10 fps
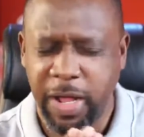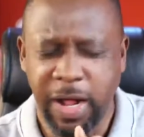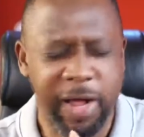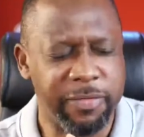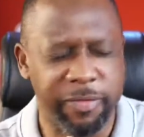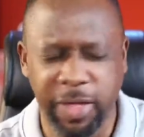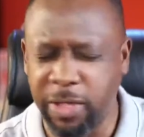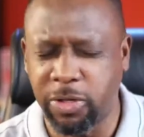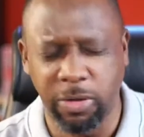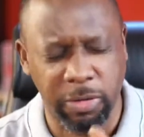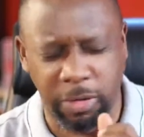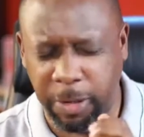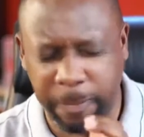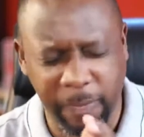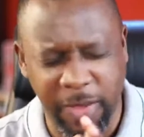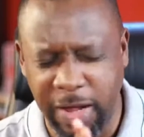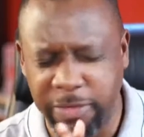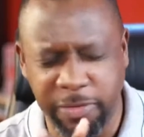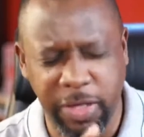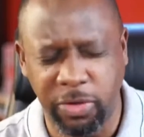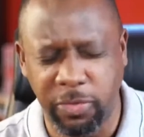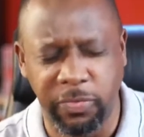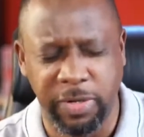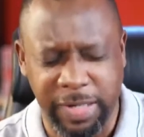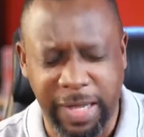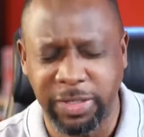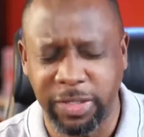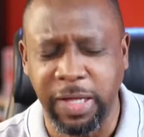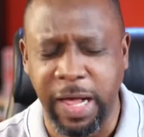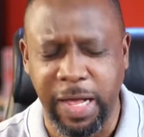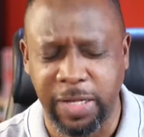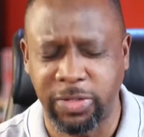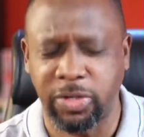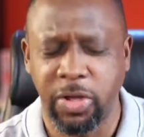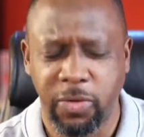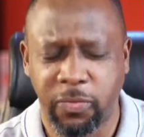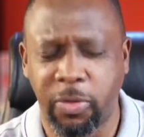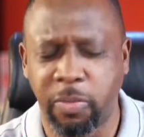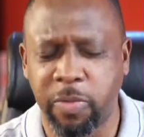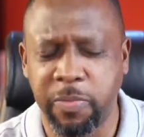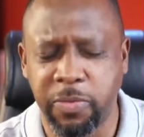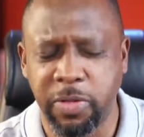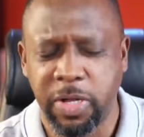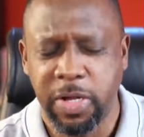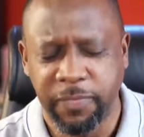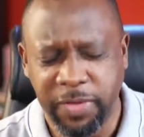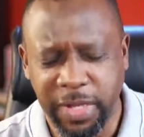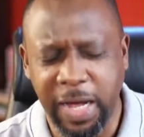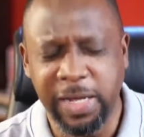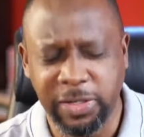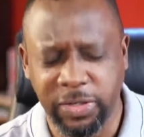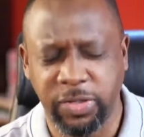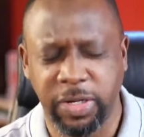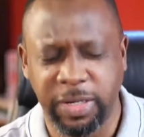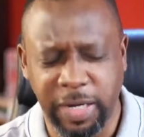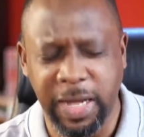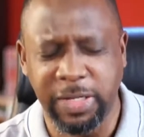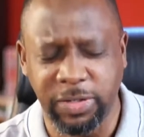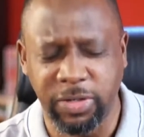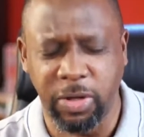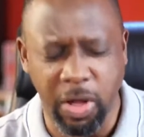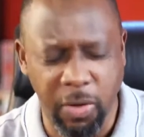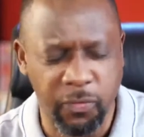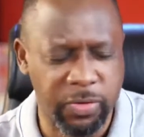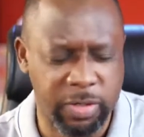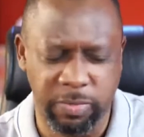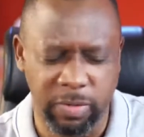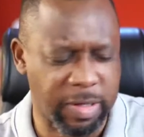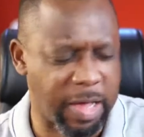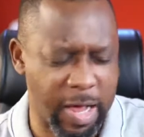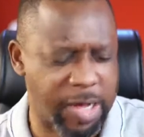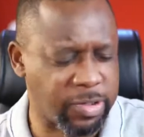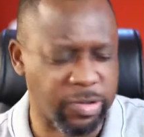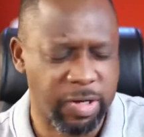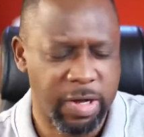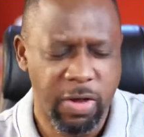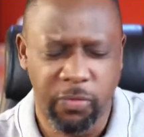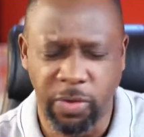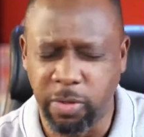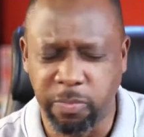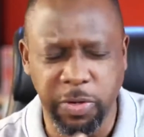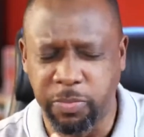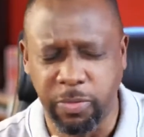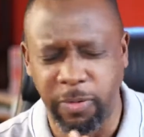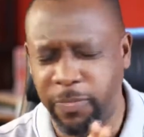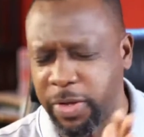I thank you, Lord. I thank you for nice cars for your people. Nice, nice, comfortable cars for your people.